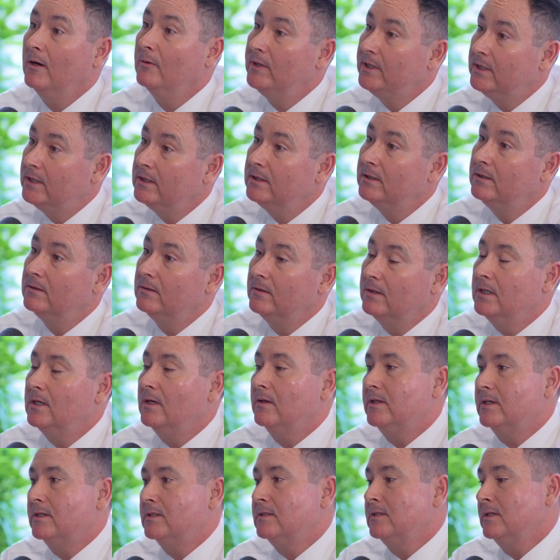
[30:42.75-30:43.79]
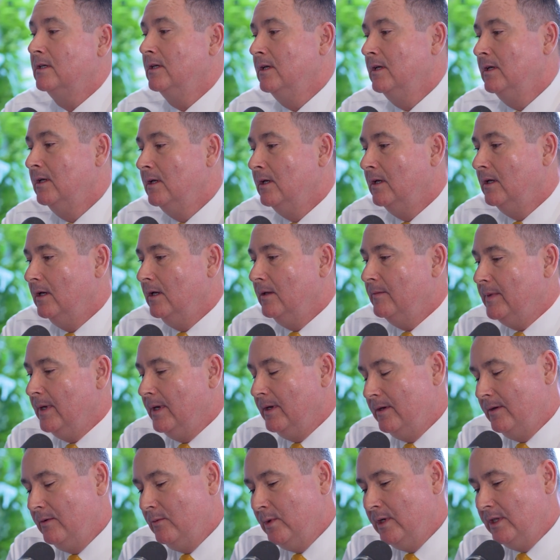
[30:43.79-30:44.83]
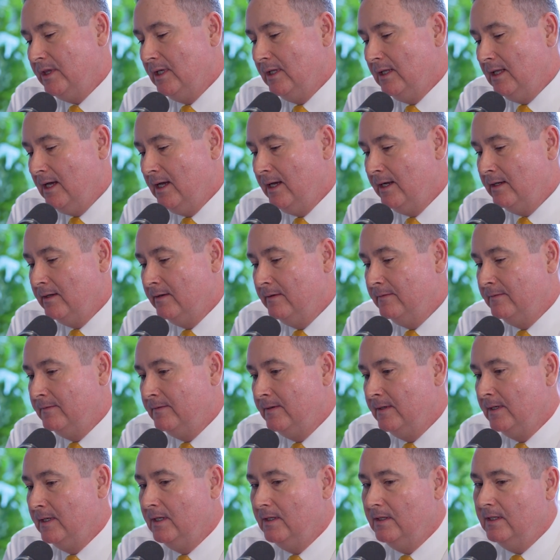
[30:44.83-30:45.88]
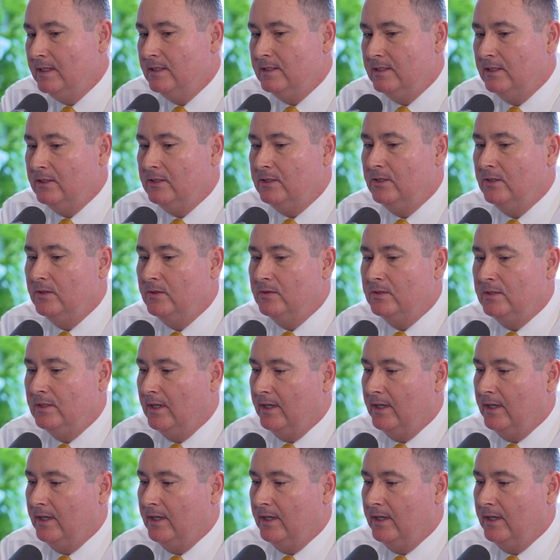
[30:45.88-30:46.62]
we do. There's, with a lot of these issues,